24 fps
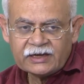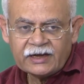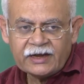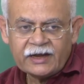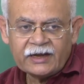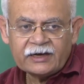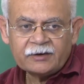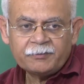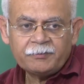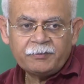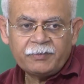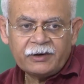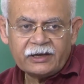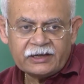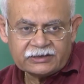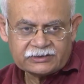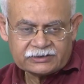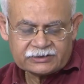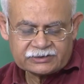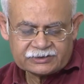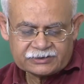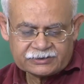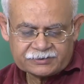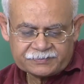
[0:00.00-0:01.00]
and
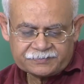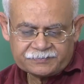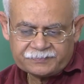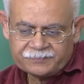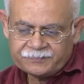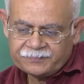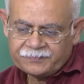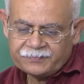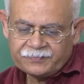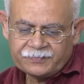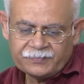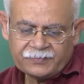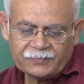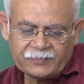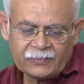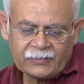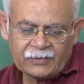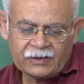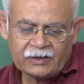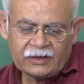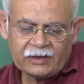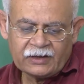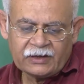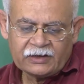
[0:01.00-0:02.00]
placed.
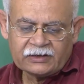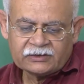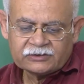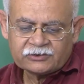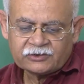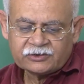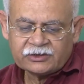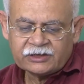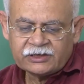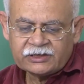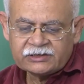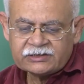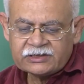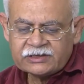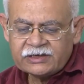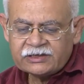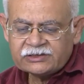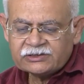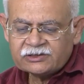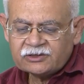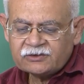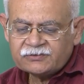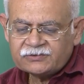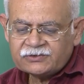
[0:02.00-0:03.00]
So the
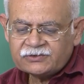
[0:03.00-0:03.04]
designation of